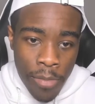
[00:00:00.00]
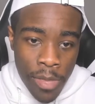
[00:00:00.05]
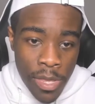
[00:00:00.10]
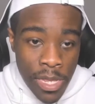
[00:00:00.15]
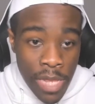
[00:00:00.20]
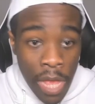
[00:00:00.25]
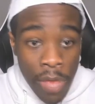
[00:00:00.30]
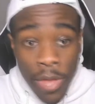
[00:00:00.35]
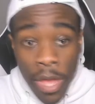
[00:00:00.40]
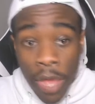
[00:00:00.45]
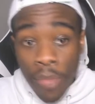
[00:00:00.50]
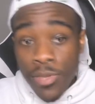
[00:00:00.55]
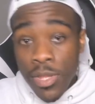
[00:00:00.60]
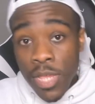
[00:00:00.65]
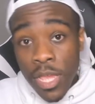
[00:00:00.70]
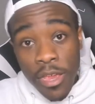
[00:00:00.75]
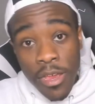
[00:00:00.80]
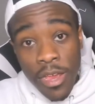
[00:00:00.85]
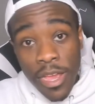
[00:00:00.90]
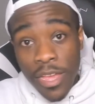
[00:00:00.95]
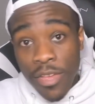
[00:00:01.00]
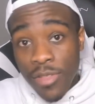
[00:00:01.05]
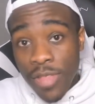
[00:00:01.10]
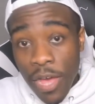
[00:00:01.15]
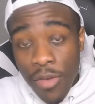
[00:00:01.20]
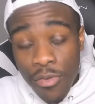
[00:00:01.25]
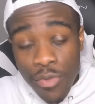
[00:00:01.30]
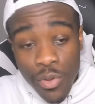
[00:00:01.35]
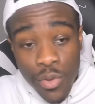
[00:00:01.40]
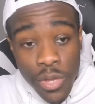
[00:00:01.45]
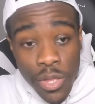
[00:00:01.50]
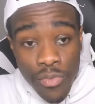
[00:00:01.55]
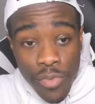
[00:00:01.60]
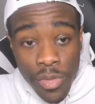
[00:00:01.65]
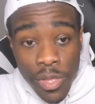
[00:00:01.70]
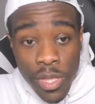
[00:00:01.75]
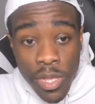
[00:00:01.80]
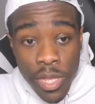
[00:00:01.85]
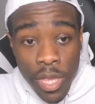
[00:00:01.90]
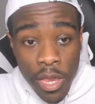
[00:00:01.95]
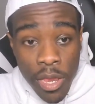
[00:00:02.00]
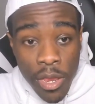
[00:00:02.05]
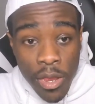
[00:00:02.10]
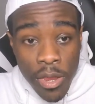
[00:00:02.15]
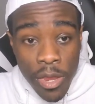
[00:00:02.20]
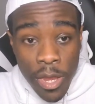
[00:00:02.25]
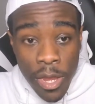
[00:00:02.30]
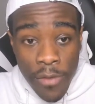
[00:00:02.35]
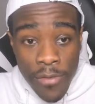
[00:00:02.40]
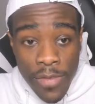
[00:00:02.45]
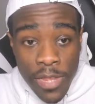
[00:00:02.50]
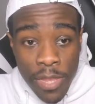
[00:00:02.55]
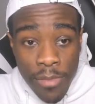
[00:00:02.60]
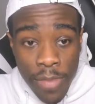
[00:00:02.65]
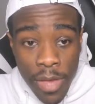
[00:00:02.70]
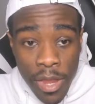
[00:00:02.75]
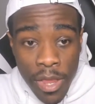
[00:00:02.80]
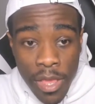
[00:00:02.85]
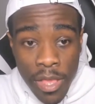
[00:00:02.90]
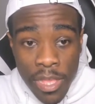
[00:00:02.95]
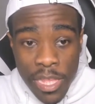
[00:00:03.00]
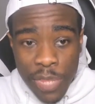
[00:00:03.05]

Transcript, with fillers: Because I, I was scared. I, I was really, really scared and nervous about it,